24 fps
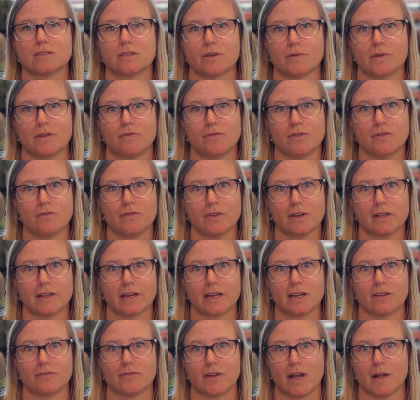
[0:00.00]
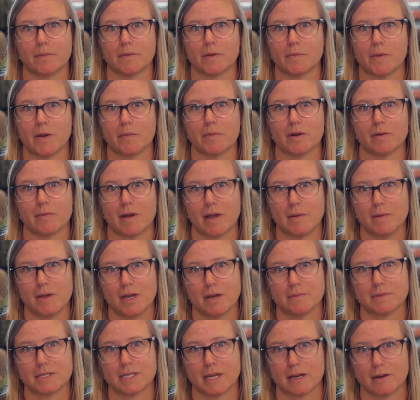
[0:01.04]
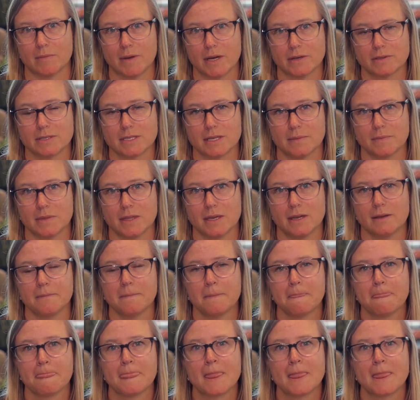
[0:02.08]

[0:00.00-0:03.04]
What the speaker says: So if you feel like a family member might be upset about something,